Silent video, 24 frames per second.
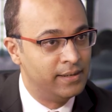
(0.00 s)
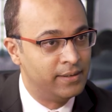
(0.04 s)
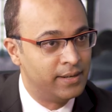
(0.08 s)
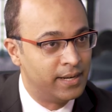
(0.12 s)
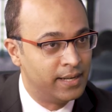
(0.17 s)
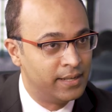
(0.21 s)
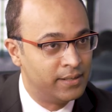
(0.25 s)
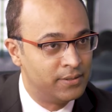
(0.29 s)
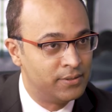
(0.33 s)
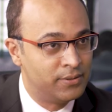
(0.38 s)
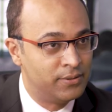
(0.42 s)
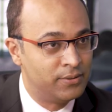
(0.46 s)

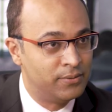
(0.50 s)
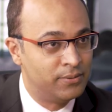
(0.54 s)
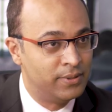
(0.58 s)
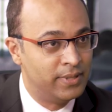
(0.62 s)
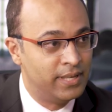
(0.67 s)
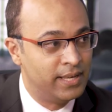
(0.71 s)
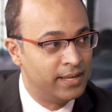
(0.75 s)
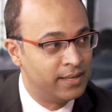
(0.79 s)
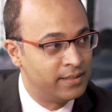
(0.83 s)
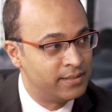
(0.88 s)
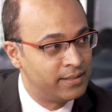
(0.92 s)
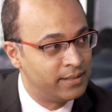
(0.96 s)
rights to
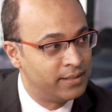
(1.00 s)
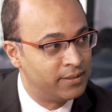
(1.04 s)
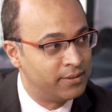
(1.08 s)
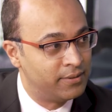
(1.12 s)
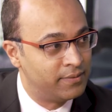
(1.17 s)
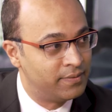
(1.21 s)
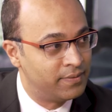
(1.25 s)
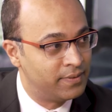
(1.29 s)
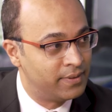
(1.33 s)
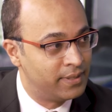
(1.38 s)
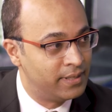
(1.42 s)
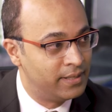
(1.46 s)
the estate
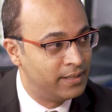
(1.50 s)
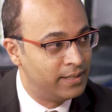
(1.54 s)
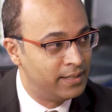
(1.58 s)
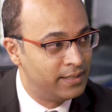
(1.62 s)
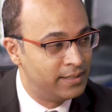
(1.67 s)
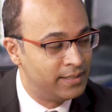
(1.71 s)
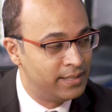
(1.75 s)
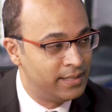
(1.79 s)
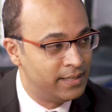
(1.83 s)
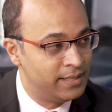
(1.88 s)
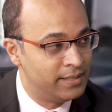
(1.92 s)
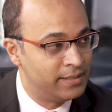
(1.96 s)
of the
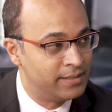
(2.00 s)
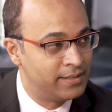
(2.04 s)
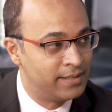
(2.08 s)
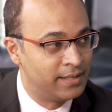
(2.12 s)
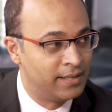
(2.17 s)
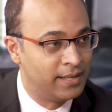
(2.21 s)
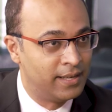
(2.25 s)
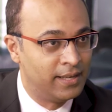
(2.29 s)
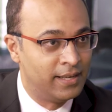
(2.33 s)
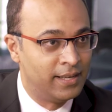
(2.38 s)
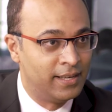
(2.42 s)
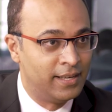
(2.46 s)
deceased.
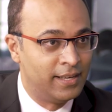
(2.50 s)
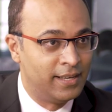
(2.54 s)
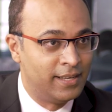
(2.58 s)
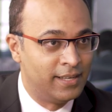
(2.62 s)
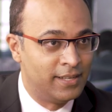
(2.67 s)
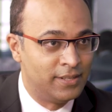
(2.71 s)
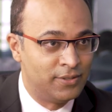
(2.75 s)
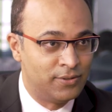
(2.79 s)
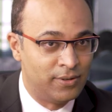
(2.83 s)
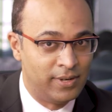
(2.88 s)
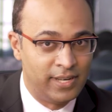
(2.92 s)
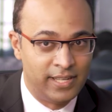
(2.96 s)

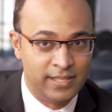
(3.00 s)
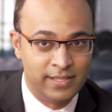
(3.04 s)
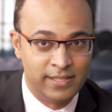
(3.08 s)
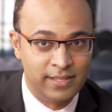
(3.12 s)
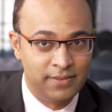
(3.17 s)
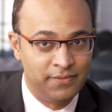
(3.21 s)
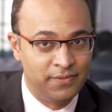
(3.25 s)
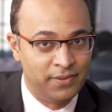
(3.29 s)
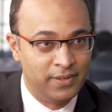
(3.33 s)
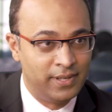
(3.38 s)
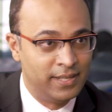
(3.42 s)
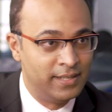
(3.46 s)
So let's
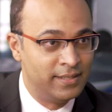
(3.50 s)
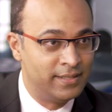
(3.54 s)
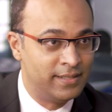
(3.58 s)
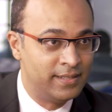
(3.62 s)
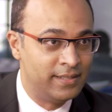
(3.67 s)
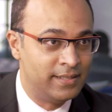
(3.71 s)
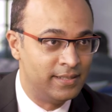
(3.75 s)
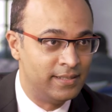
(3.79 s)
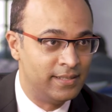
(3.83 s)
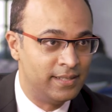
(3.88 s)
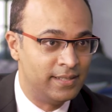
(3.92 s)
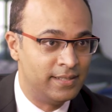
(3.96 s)
say, for
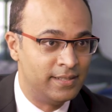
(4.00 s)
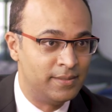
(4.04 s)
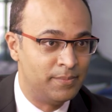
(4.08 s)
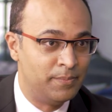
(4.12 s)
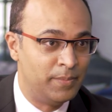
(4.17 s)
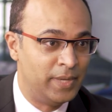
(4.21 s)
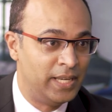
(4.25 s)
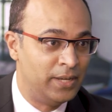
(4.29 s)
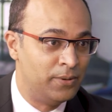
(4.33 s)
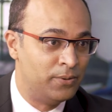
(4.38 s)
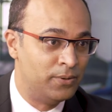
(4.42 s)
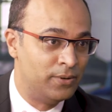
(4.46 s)
instance, it's
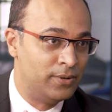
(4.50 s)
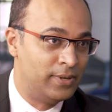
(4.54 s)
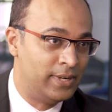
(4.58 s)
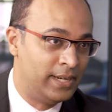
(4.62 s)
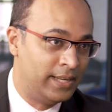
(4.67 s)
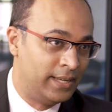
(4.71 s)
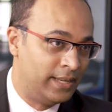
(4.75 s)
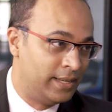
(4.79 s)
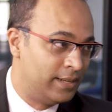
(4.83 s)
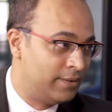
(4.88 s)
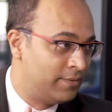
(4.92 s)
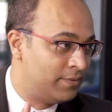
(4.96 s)
me
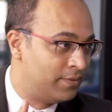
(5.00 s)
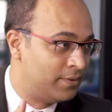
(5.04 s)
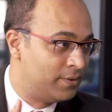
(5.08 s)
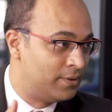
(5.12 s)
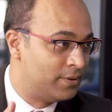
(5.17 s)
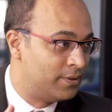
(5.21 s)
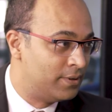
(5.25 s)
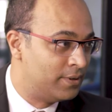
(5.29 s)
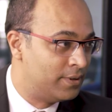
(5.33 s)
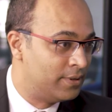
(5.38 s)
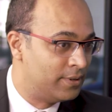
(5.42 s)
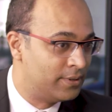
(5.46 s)
holding it
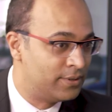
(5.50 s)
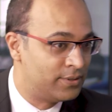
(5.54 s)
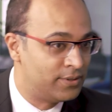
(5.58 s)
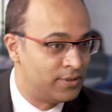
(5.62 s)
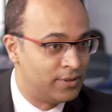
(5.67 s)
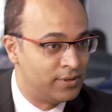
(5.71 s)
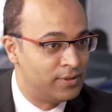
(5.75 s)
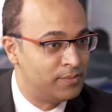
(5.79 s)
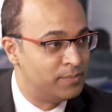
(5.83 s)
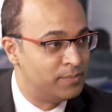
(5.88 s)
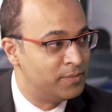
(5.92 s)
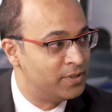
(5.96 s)
for
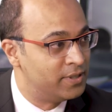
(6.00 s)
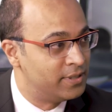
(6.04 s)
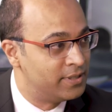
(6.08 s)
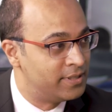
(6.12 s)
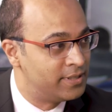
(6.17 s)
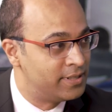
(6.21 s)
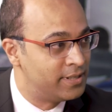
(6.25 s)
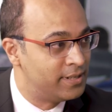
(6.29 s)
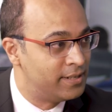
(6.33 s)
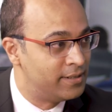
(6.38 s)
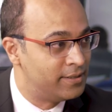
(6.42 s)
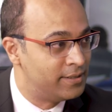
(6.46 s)

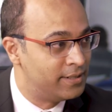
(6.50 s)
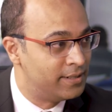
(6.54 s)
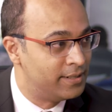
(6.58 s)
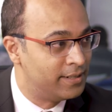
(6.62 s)
Solomon's children.